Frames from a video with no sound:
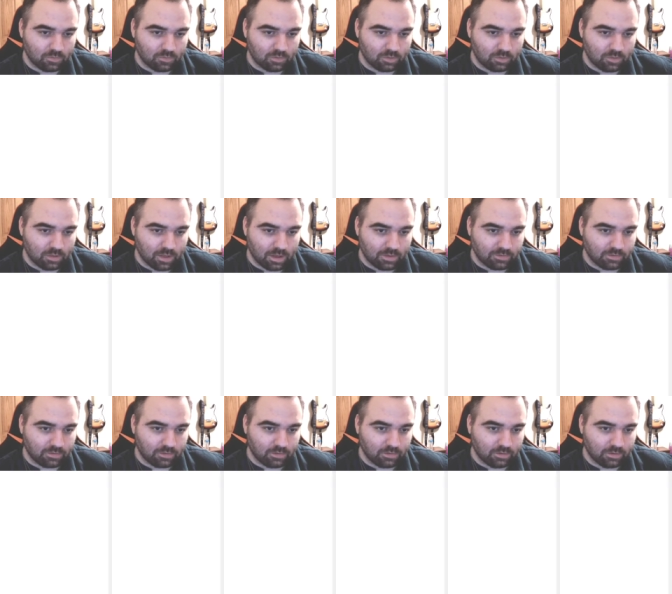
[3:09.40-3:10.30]

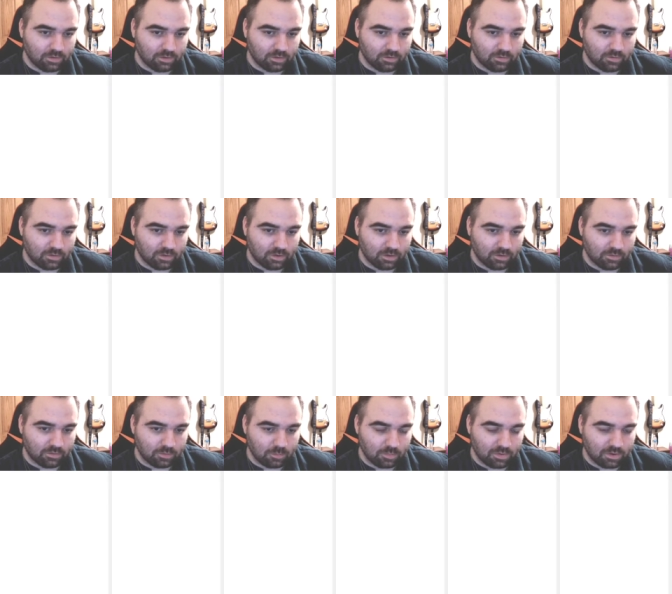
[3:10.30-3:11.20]
classical in
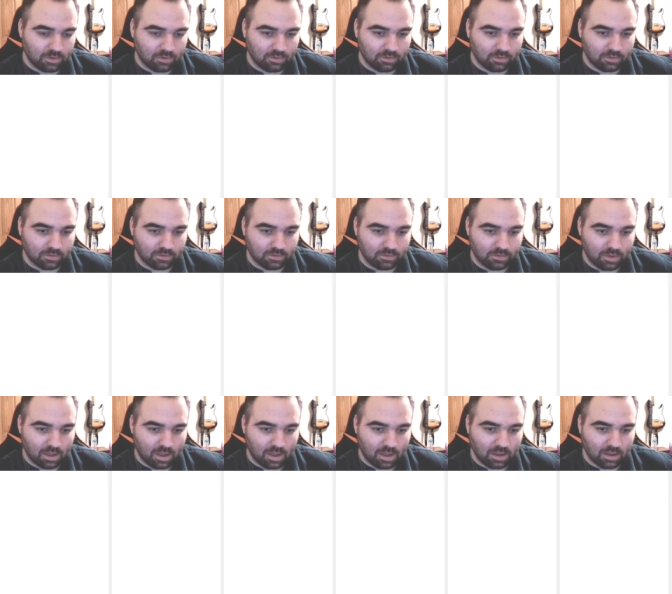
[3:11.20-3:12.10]
its appearance,
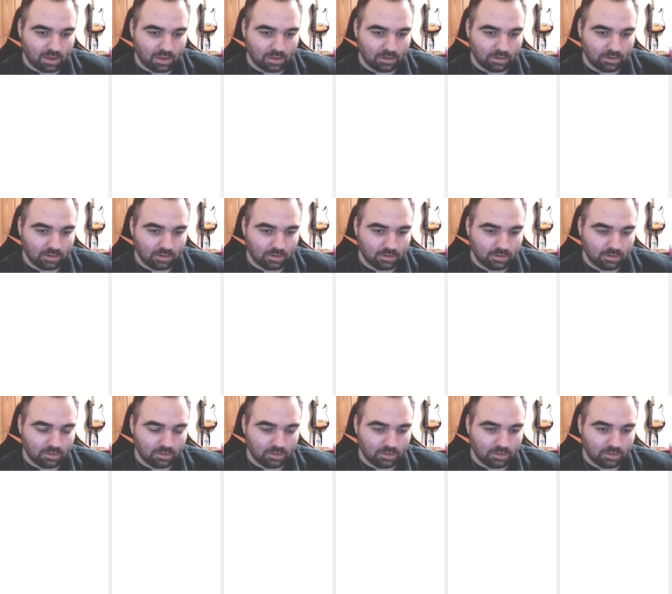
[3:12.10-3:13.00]
and
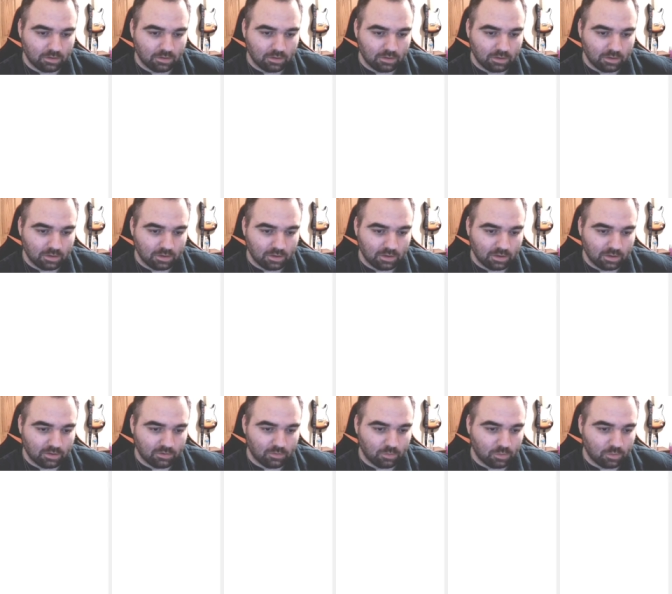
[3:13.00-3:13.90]

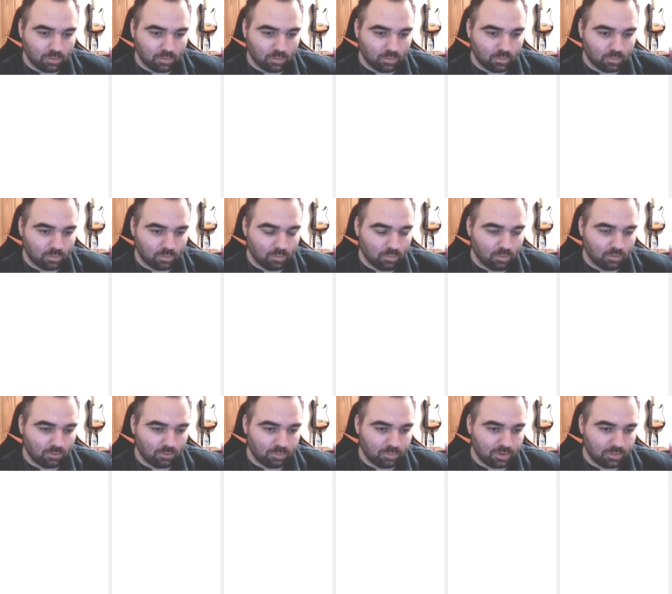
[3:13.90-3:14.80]
it's what
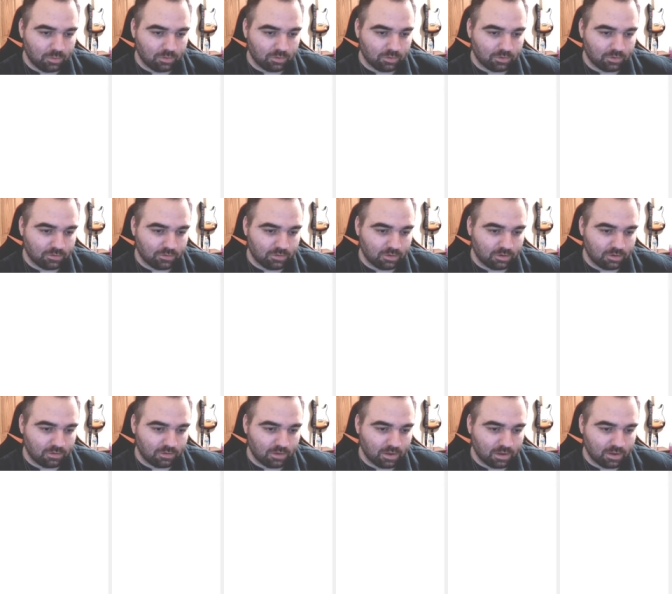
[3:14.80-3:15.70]
most people
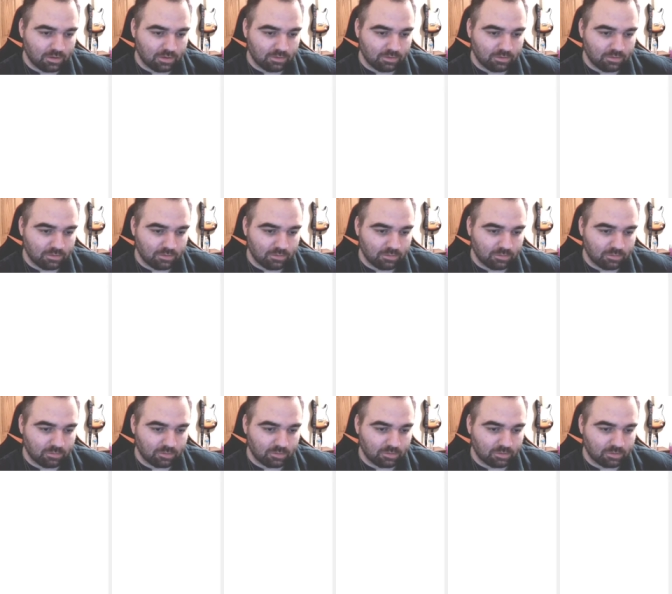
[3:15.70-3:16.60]
consider as
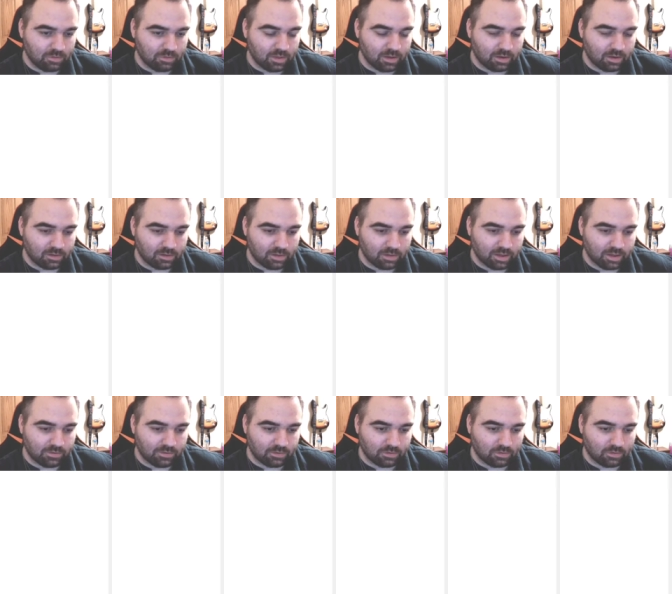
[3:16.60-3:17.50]
like
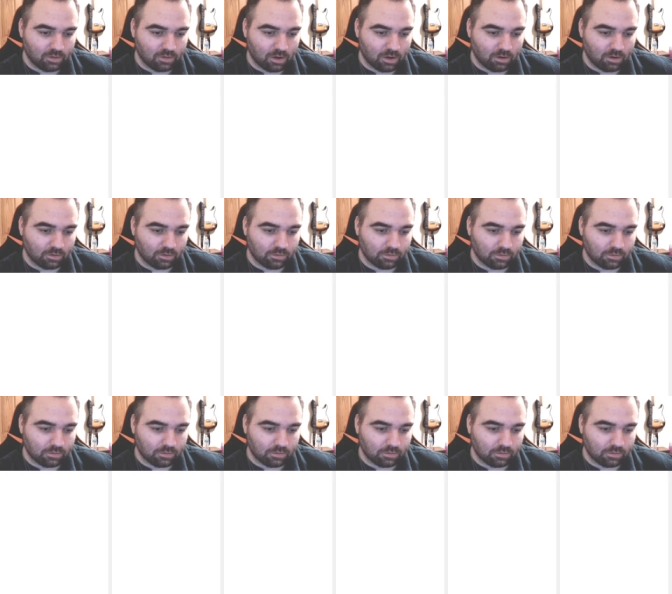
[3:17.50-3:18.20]
classical art.